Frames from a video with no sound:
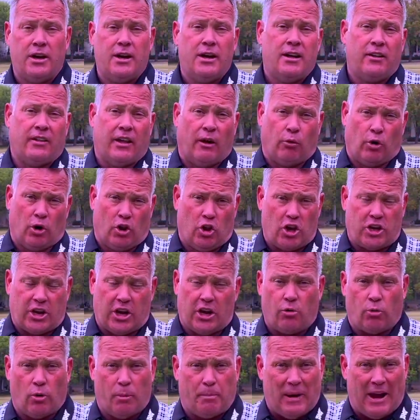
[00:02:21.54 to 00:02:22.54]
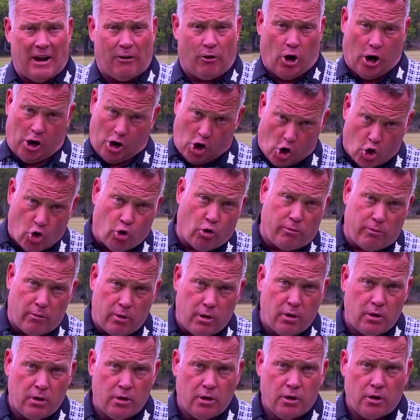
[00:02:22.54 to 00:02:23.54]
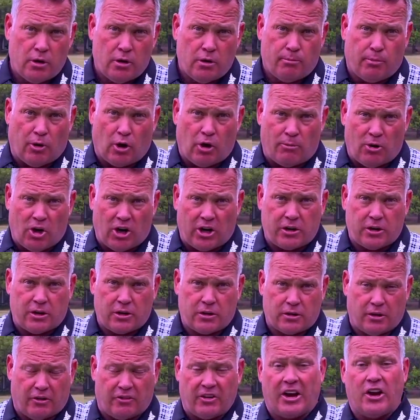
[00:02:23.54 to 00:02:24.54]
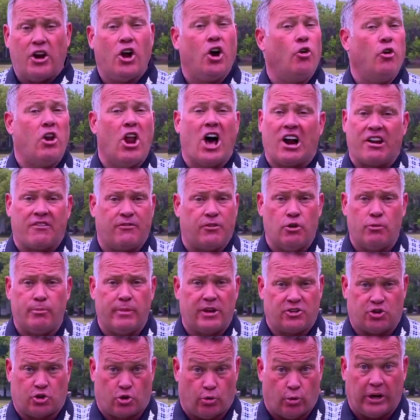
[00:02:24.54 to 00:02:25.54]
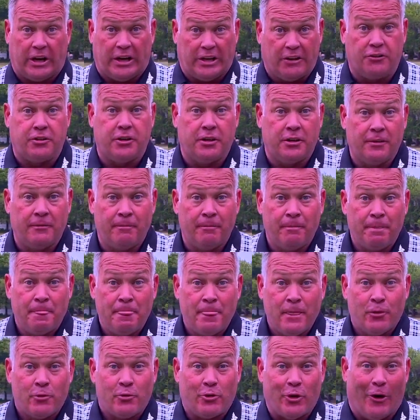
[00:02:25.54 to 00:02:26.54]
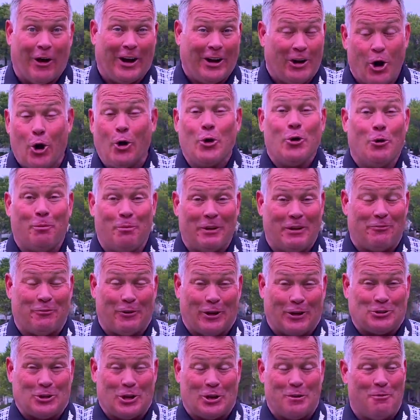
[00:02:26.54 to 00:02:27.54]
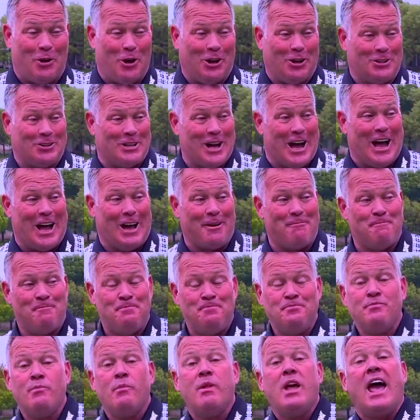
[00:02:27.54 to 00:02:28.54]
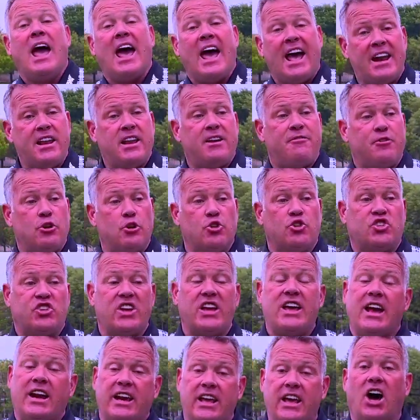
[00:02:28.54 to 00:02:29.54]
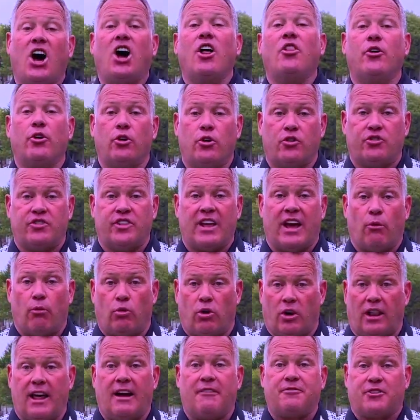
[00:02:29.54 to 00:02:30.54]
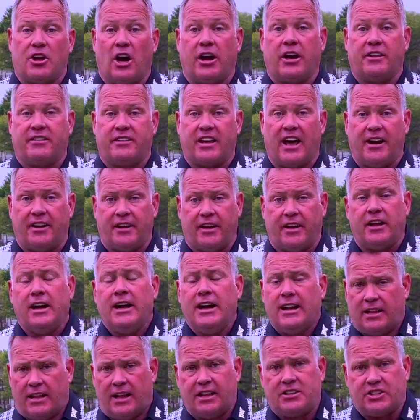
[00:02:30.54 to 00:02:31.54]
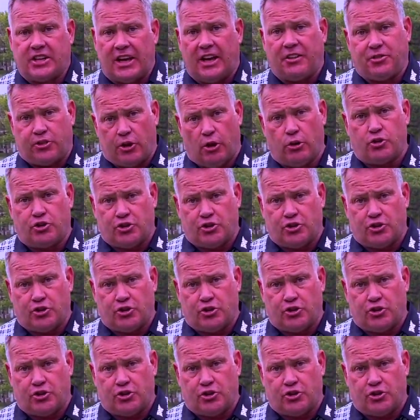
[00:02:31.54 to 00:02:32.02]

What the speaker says: that we're looking to repair our own ball mark, because I know none of you miss greens, so I know you'll be fixing them all the time. And if you see any others that were left unattended, let's get those